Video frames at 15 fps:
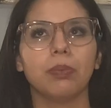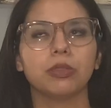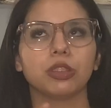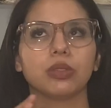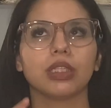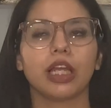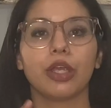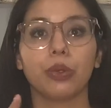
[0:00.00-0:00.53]
she
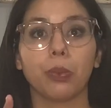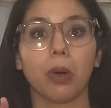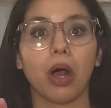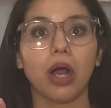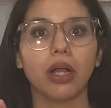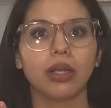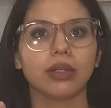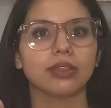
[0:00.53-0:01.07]
was like, can you
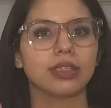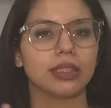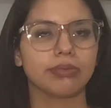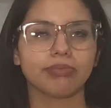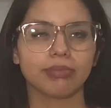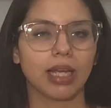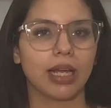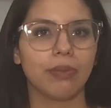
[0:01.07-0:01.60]
walk? And I was like,
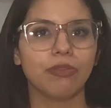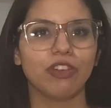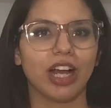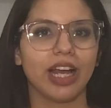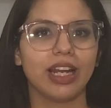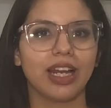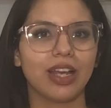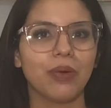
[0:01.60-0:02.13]
I'm
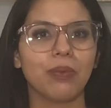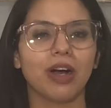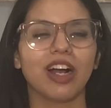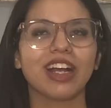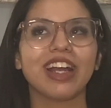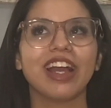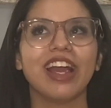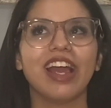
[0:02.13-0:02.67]
fine, I can
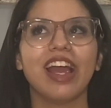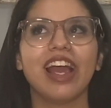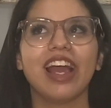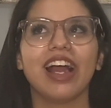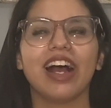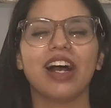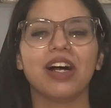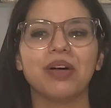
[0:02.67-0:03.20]
walk.
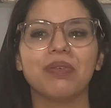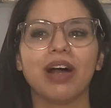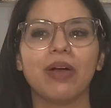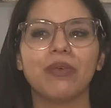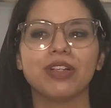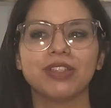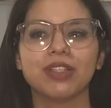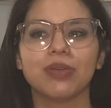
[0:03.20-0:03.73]
I
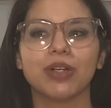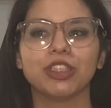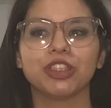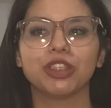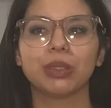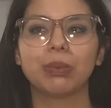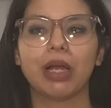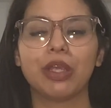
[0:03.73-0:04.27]
went to the
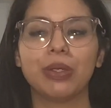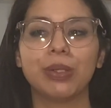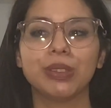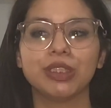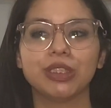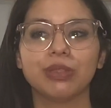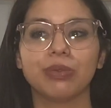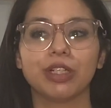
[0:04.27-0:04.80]
restroom, I
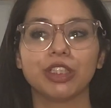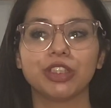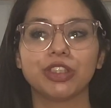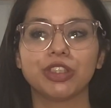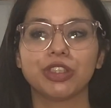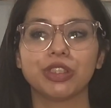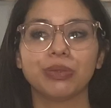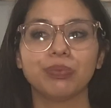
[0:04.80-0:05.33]
used the
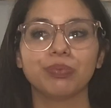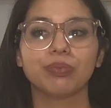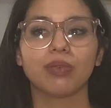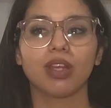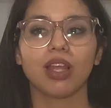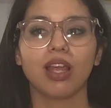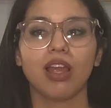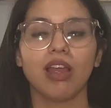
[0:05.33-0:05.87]
restroom,
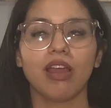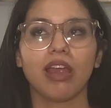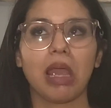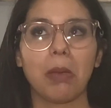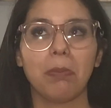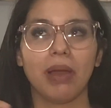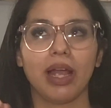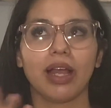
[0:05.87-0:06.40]

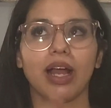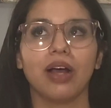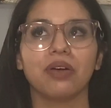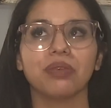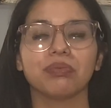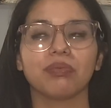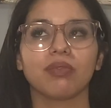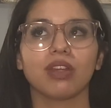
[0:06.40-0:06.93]
came back
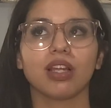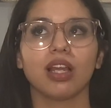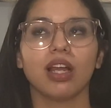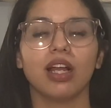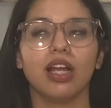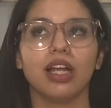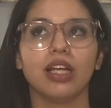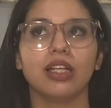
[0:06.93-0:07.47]
out,
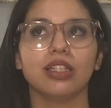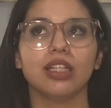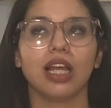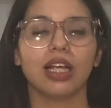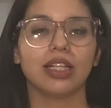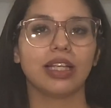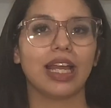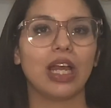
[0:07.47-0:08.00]
and
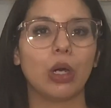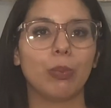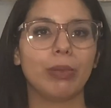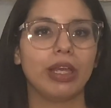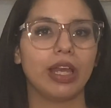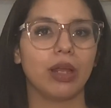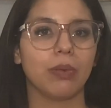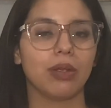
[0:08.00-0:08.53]
like they helped
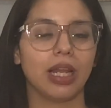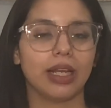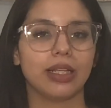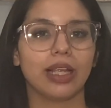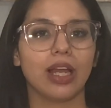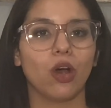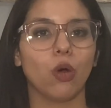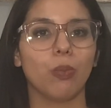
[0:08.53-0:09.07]
me
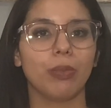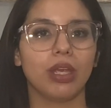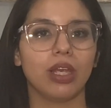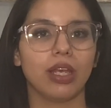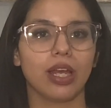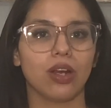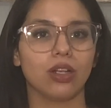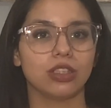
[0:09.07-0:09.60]

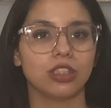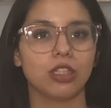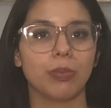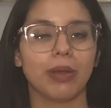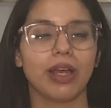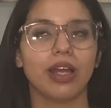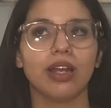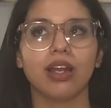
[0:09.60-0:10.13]
get onto the
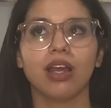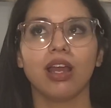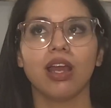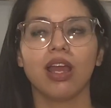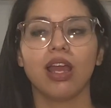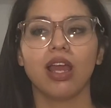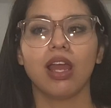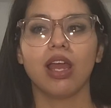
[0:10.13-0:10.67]
bed.
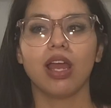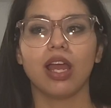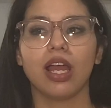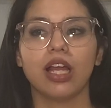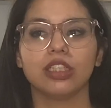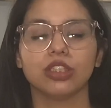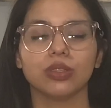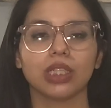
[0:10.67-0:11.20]

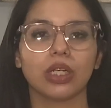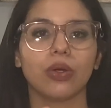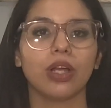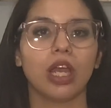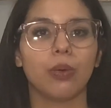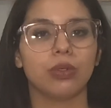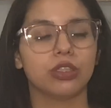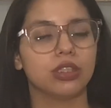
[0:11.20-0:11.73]
And she was like,
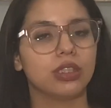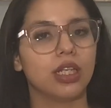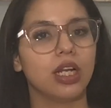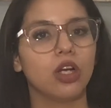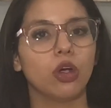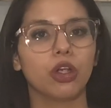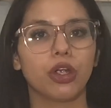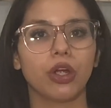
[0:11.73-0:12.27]
okay, we're just gonna
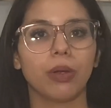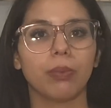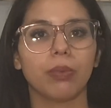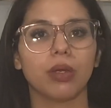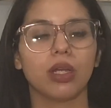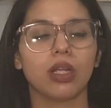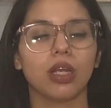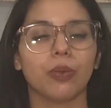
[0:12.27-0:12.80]
hook
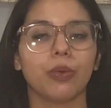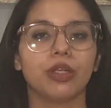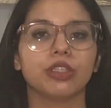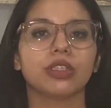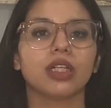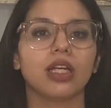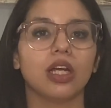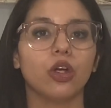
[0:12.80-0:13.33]

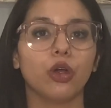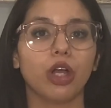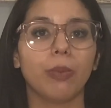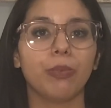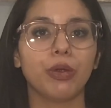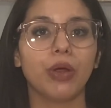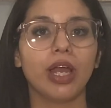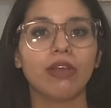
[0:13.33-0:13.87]
up
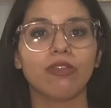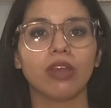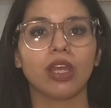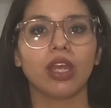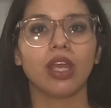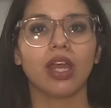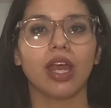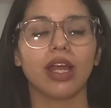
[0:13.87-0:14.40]
your
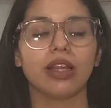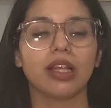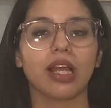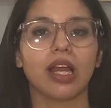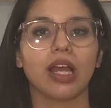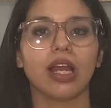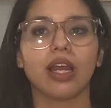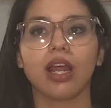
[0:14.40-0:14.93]
IV, and
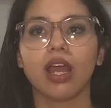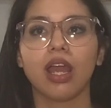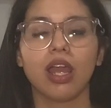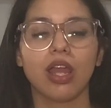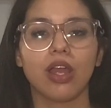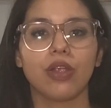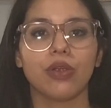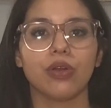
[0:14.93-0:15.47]
then,
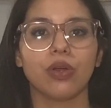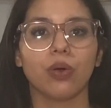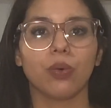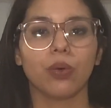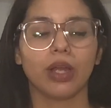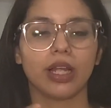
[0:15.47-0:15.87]
you know,